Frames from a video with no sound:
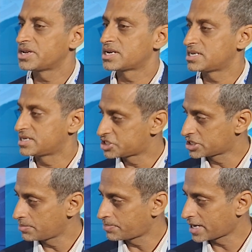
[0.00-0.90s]
We are a
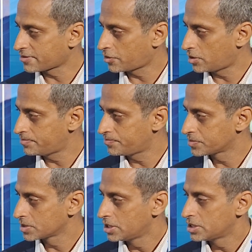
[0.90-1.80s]
digital platform.
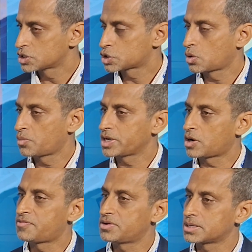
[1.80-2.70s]
So we
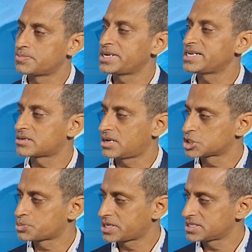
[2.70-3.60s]
offer complete
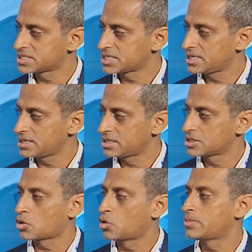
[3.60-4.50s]
transparency
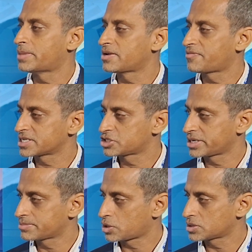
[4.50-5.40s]
in the whole
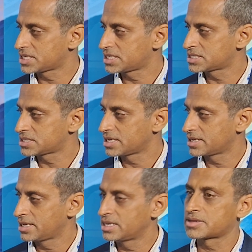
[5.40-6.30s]
manufacturing process
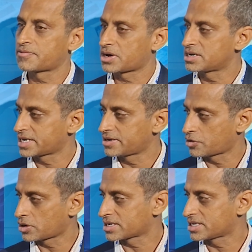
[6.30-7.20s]
in the front end
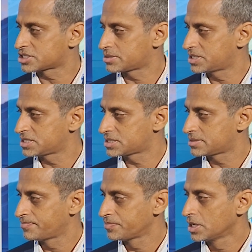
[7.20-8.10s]
for our
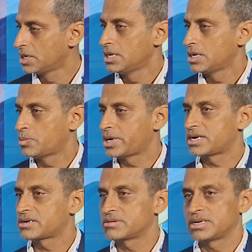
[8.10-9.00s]
customers,
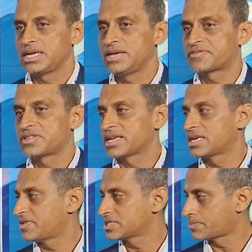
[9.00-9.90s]
where if they
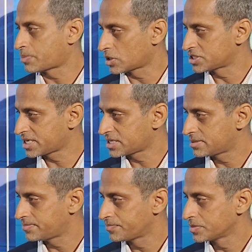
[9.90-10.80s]
give us a
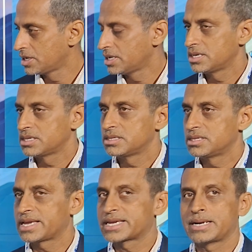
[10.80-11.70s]
project,
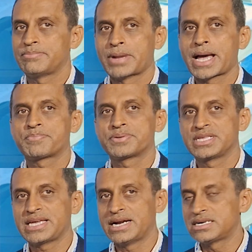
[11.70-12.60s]
they can map
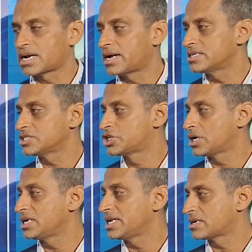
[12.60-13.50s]
the entire
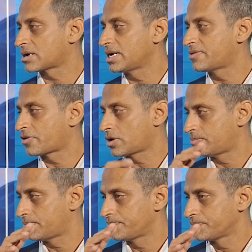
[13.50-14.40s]
journey right
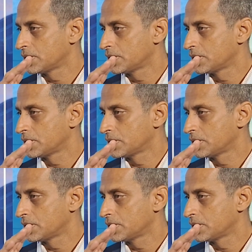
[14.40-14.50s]
from